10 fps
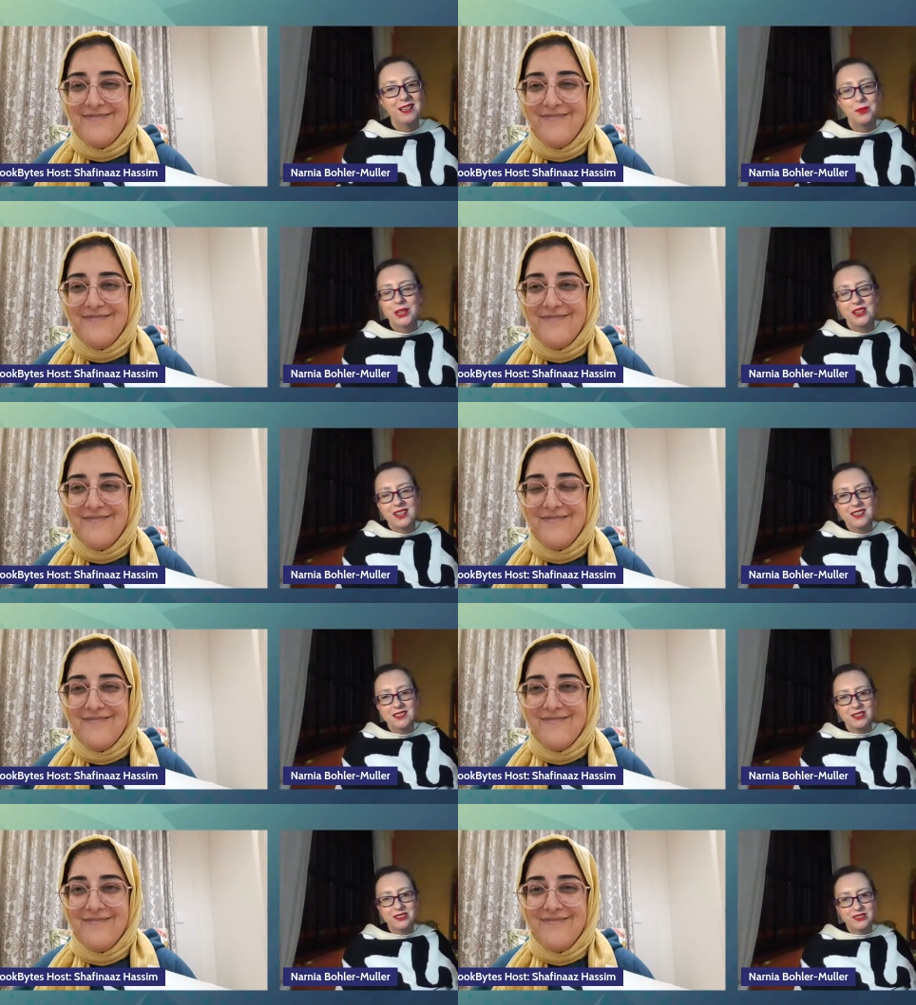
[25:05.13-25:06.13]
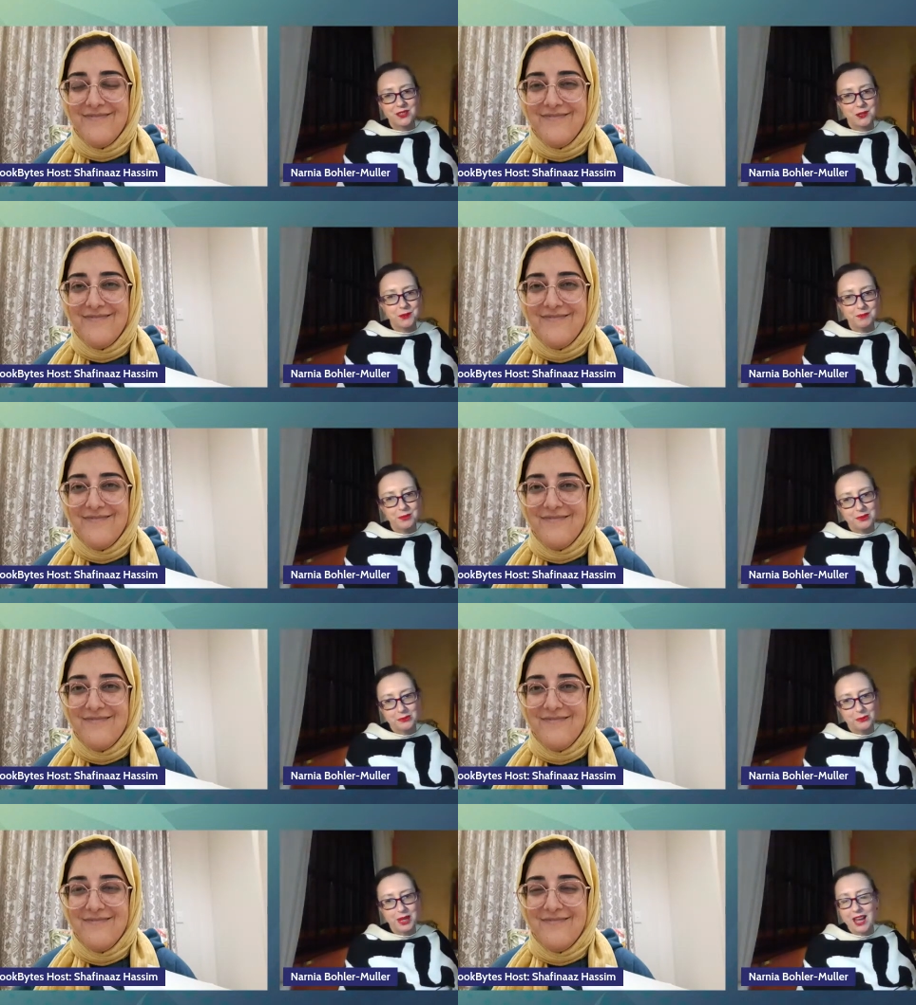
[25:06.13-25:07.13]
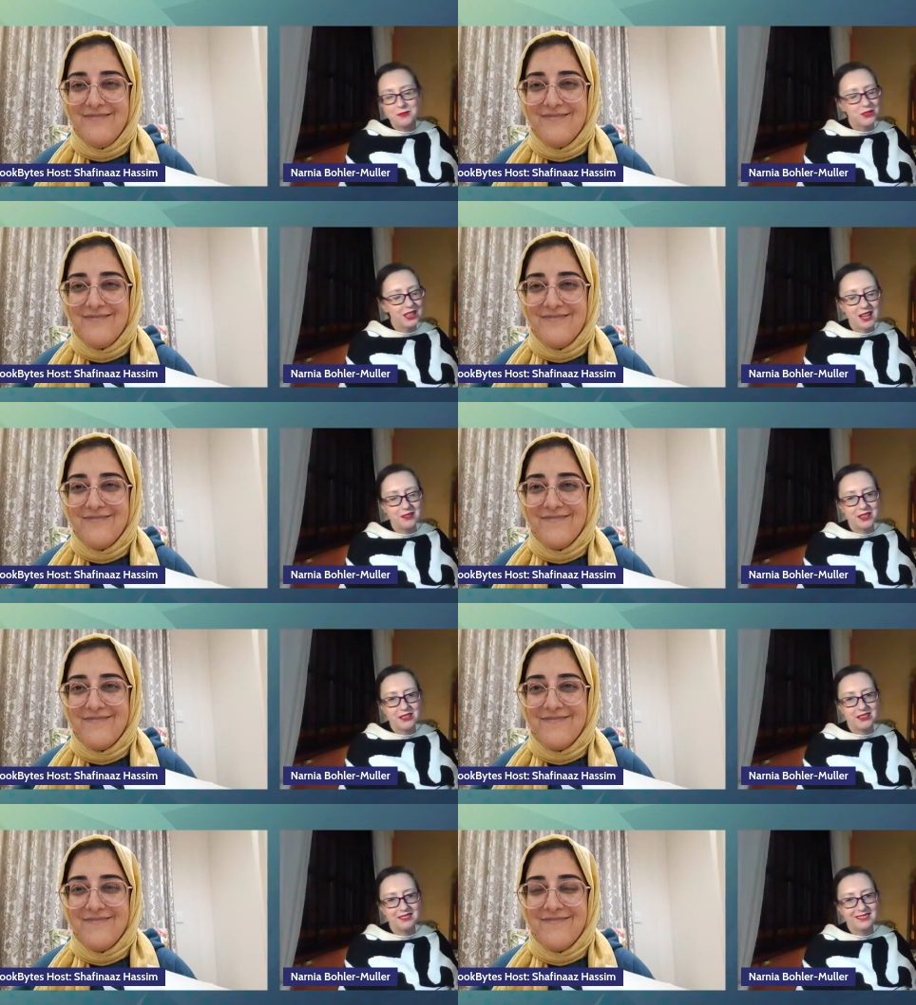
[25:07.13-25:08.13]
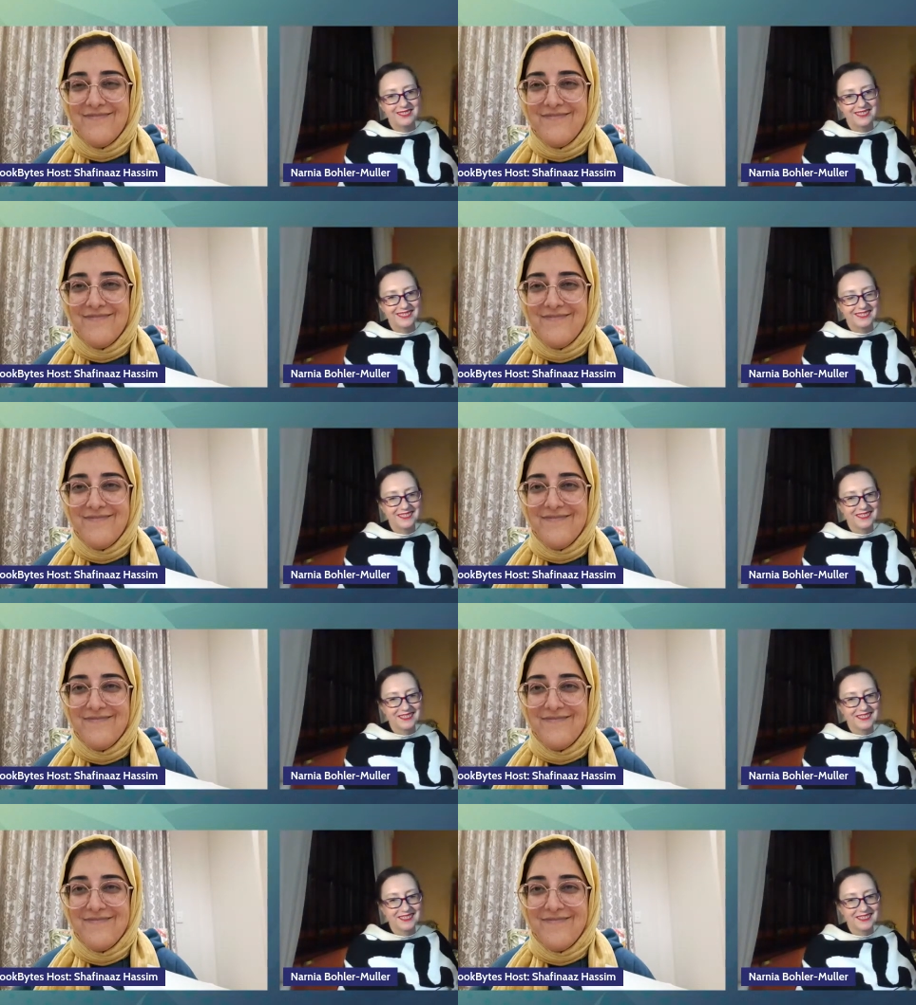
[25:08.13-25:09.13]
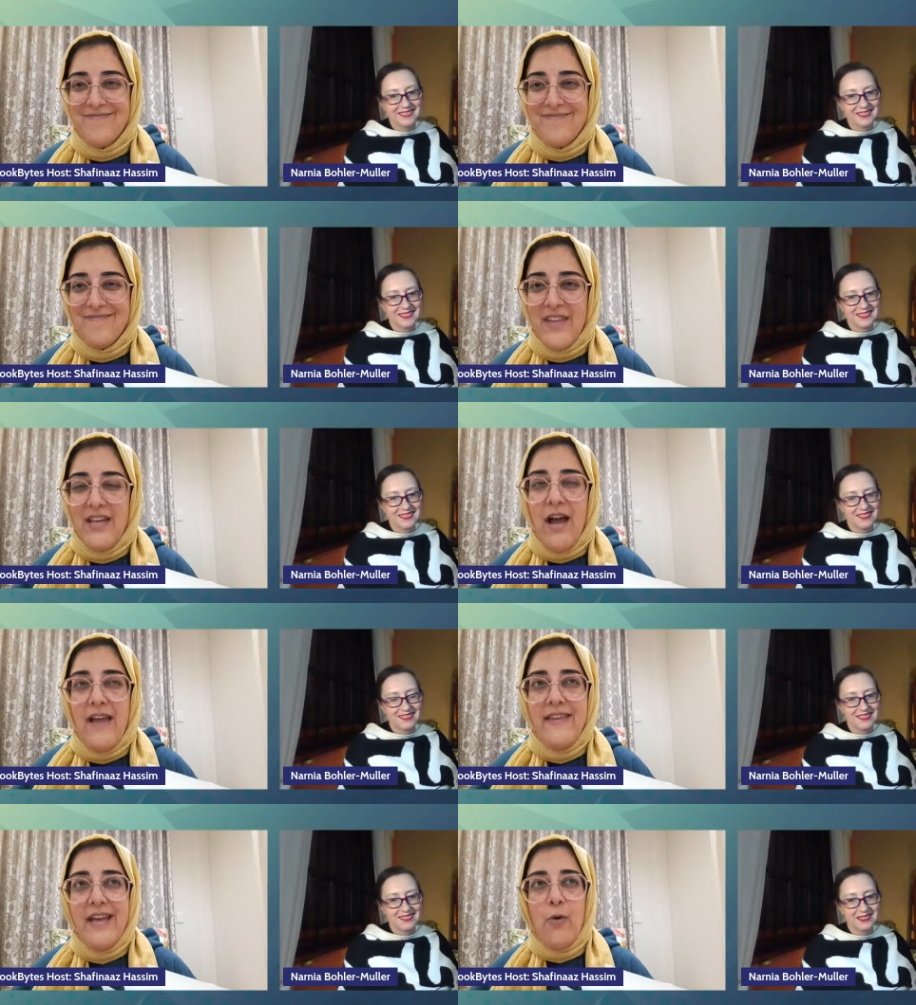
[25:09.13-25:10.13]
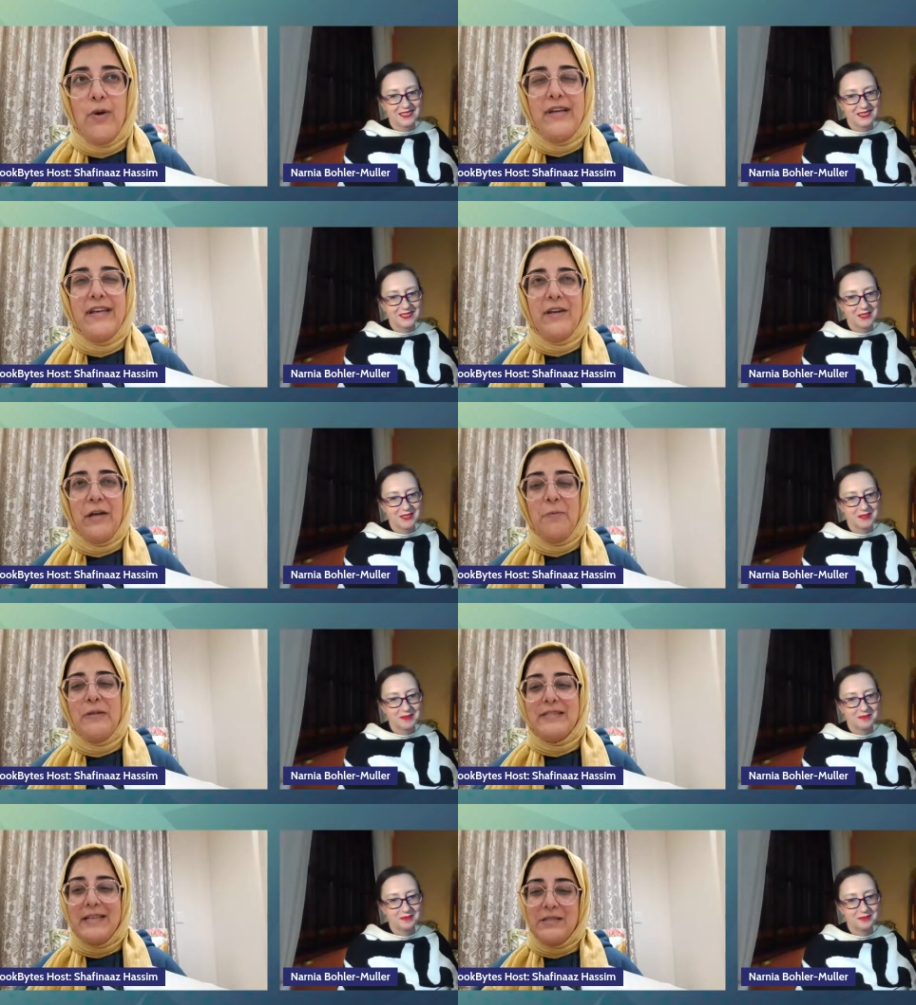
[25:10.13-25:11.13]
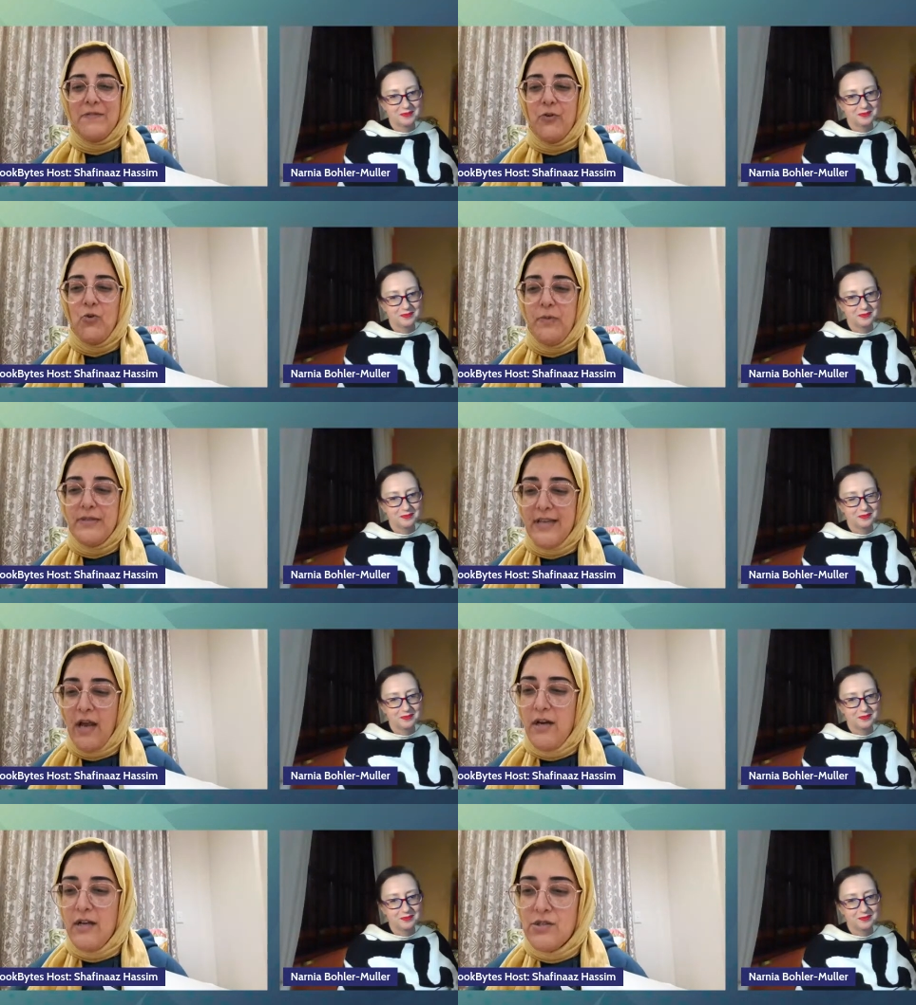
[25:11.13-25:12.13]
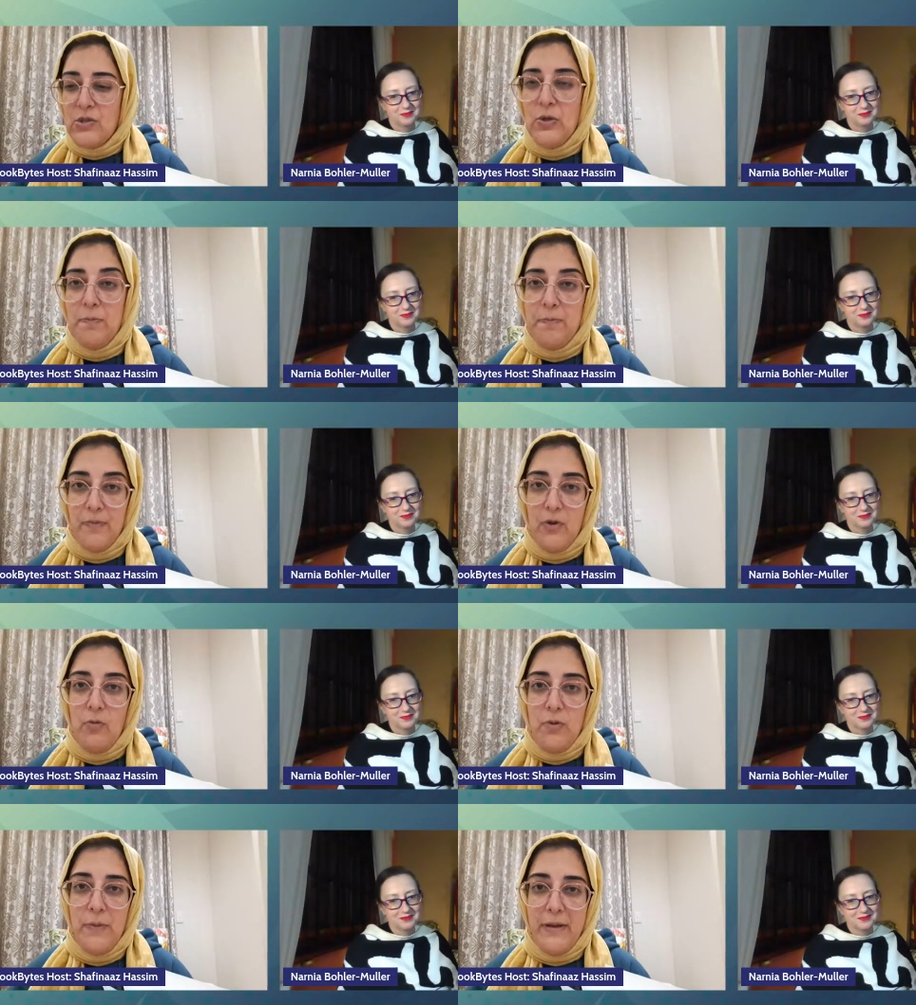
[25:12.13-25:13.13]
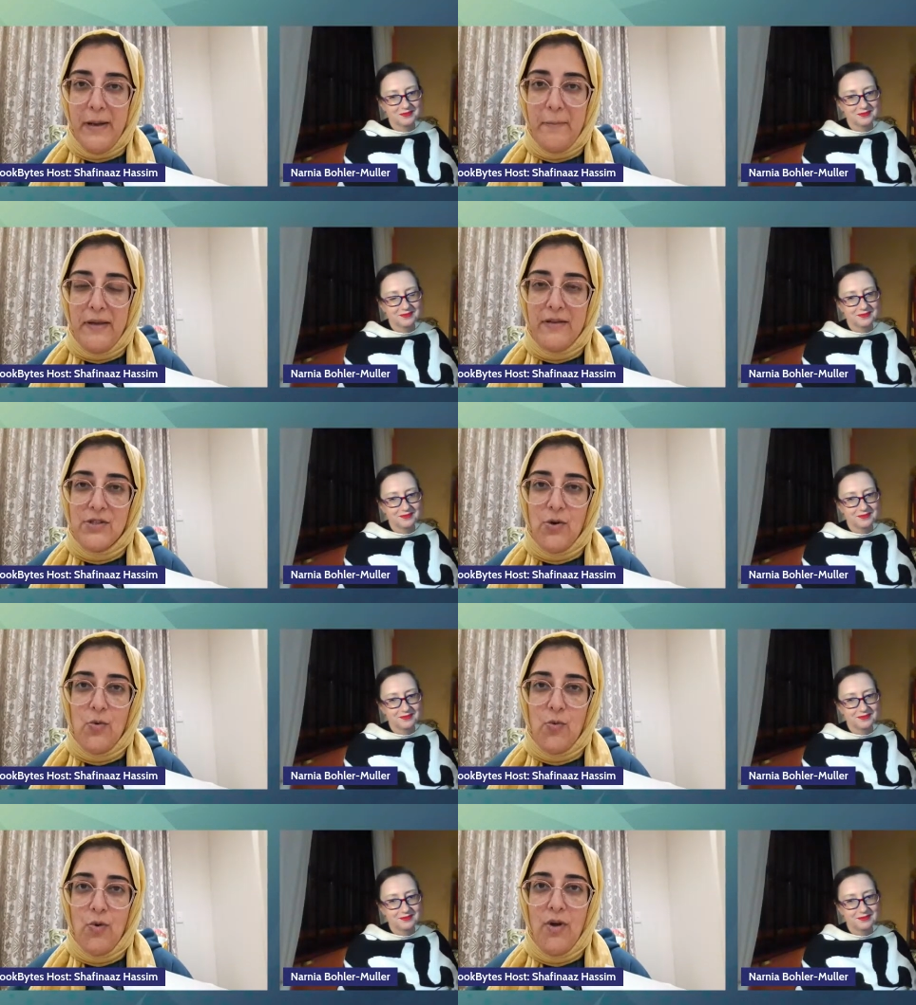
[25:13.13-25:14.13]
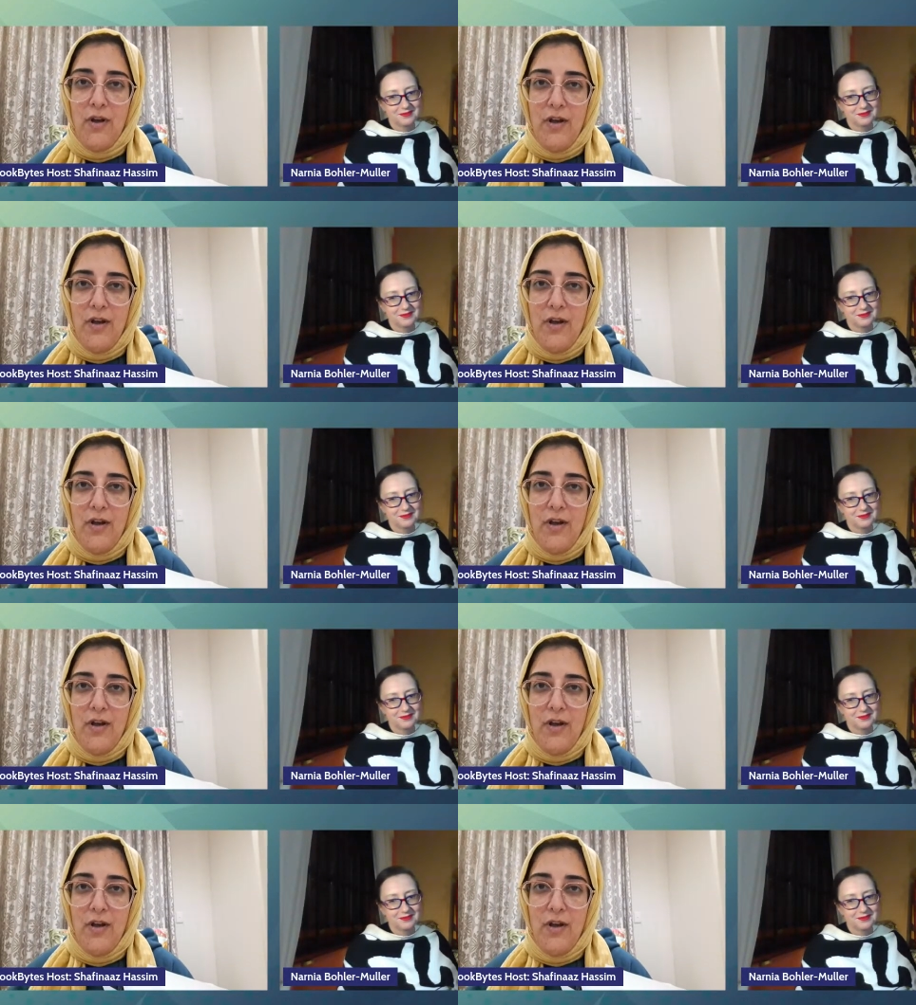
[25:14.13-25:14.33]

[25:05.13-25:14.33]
Speaker 1: and we can't lose hope. We have to carry on.
Speaker 2: And I think our incredible sense of humor has carried us through a global pandemic. So